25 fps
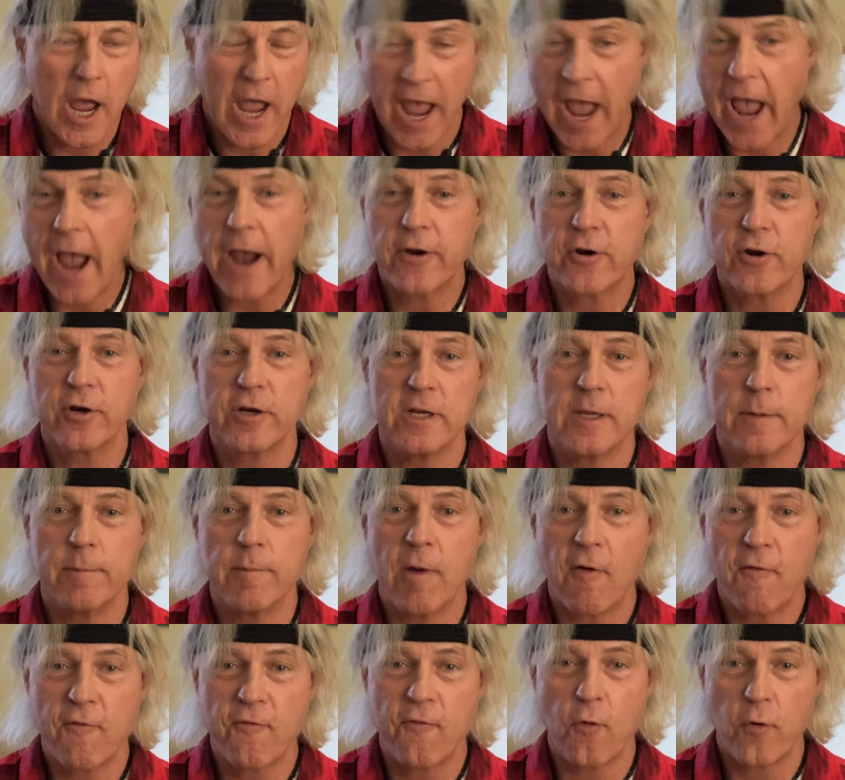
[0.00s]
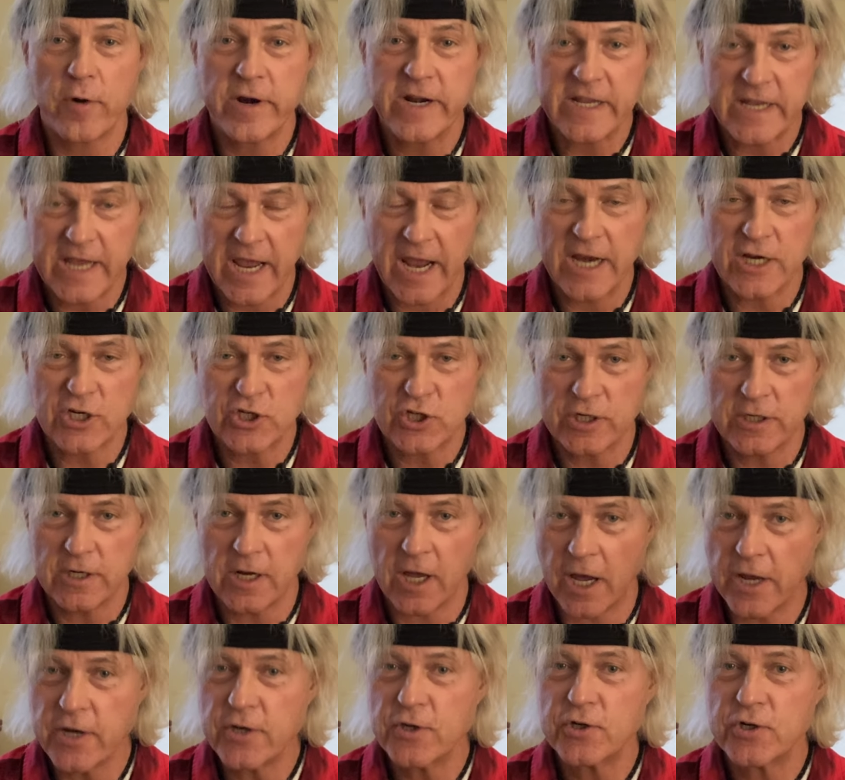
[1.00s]
acronym fornication
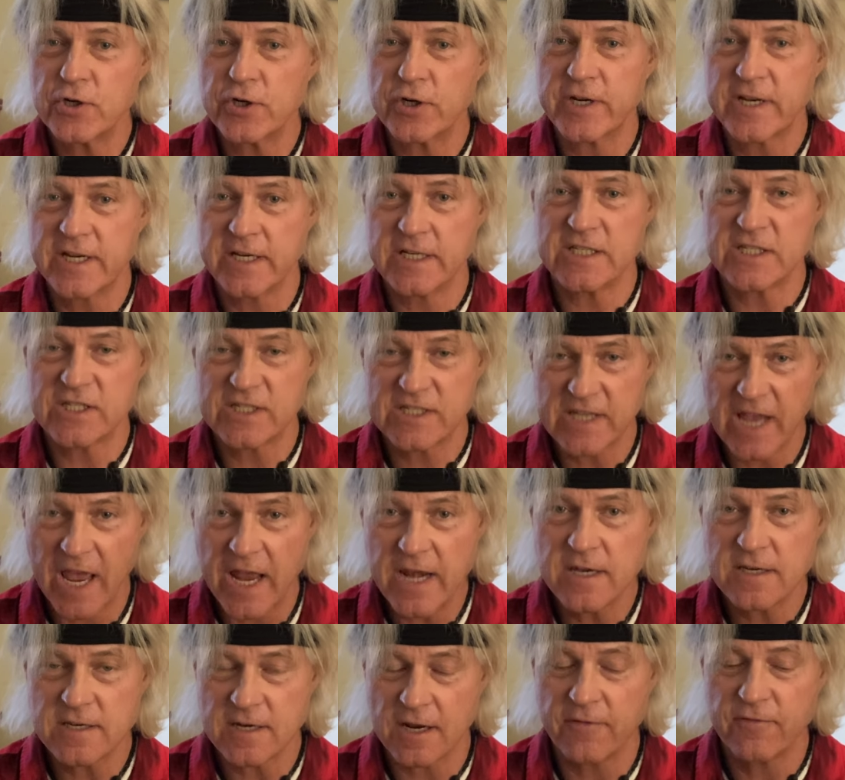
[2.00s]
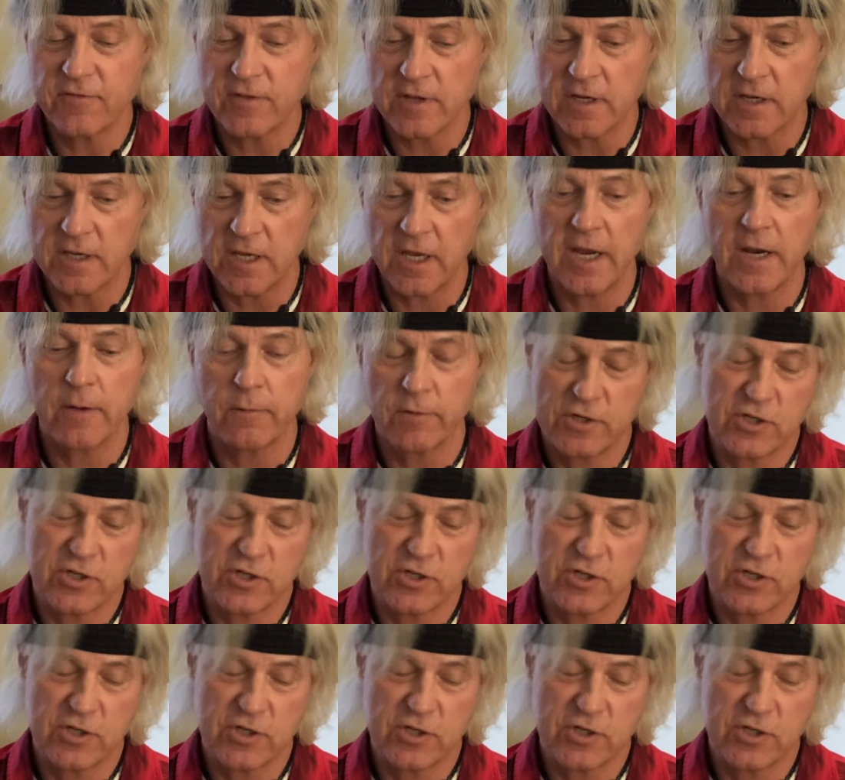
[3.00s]
under consent of the king,